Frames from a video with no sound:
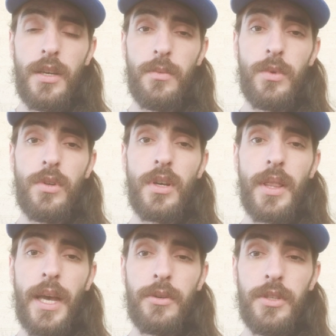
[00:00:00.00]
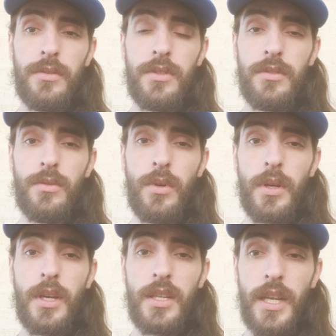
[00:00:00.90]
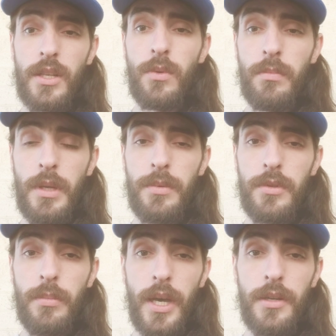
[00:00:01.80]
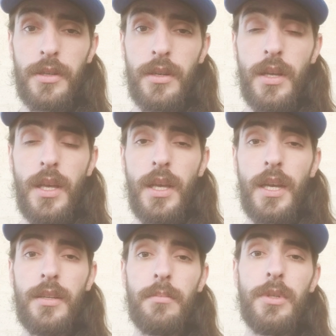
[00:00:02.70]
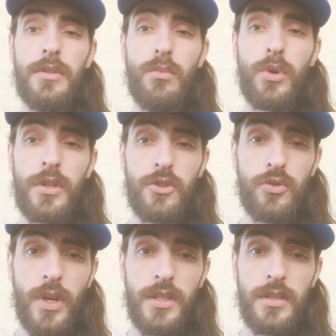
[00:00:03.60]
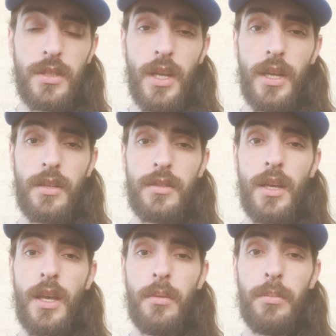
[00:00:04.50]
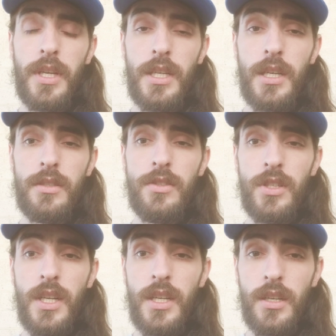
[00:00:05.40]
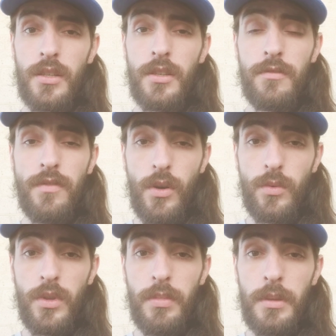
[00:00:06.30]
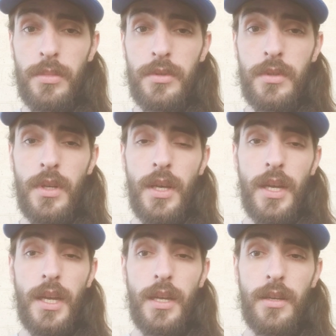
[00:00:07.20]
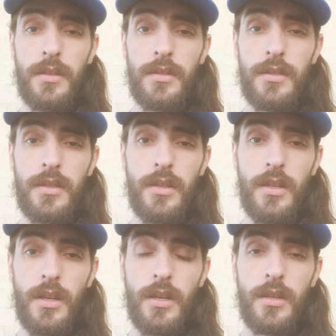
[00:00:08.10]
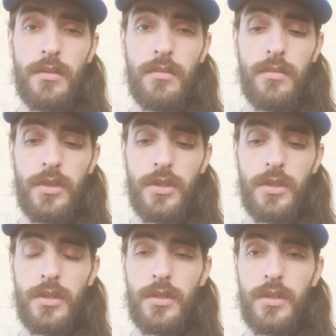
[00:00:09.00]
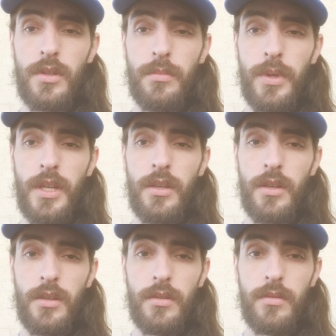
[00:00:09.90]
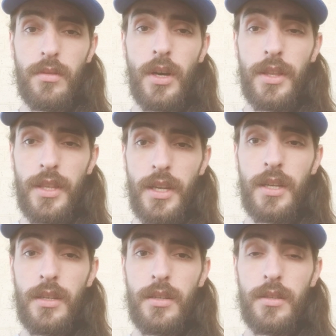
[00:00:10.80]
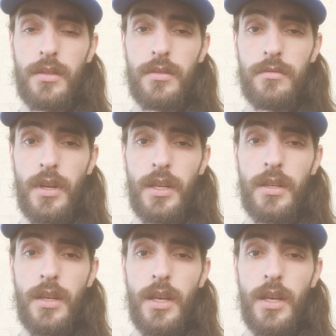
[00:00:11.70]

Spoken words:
will allow you to connect with people better and build more trust. And because you're getting on the phone with people, and you're being authentic, right?